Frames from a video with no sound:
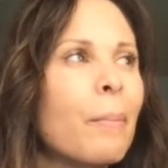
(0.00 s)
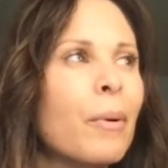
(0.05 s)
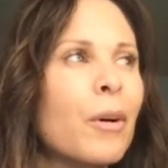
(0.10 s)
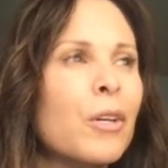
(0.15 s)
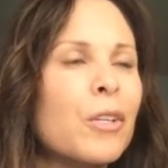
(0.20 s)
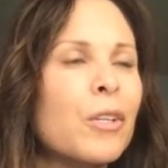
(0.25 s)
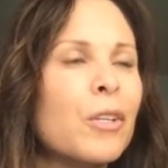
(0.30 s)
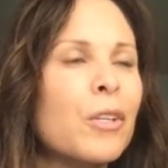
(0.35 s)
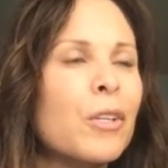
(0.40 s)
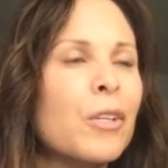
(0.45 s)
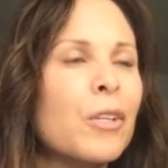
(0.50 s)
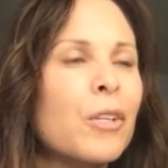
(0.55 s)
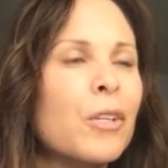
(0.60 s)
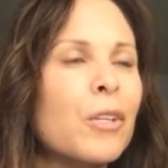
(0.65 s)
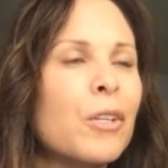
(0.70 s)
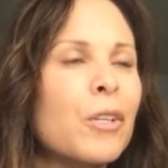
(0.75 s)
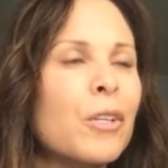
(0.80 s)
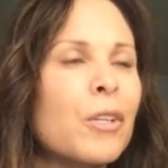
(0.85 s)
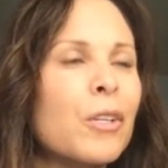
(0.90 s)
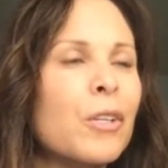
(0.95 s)
person, or I
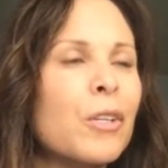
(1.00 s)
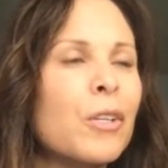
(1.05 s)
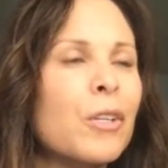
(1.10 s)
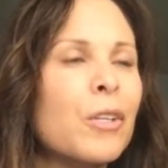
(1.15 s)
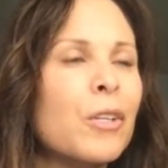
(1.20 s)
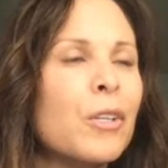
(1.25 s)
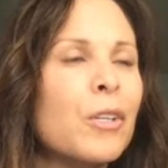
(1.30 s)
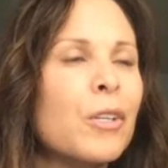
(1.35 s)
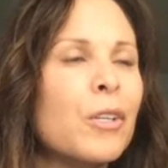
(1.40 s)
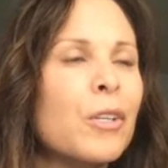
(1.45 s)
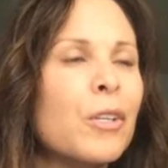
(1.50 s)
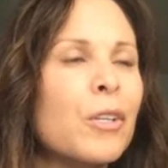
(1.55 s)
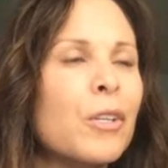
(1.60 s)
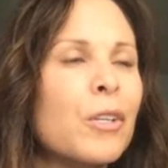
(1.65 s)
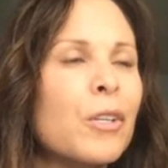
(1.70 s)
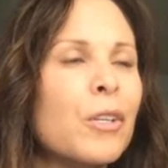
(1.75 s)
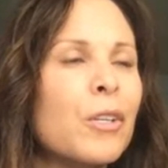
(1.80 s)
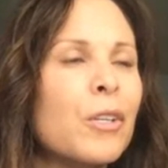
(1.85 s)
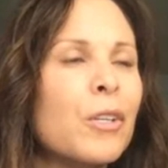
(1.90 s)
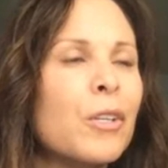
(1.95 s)
need to call that
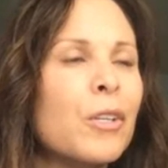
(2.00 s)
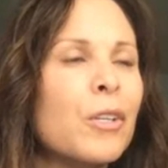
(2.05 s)
person.